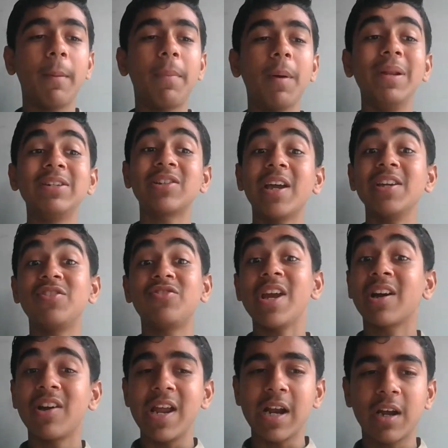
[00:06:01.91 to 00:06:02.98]
publicized
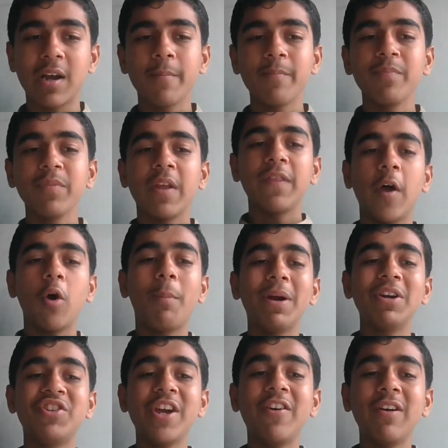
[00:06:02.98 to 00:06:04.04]
tactic. Now,
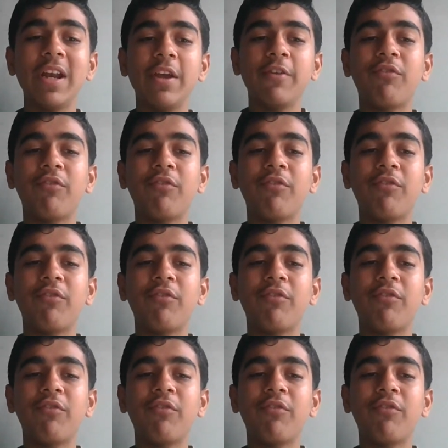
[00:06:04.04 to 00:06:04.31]
but generally,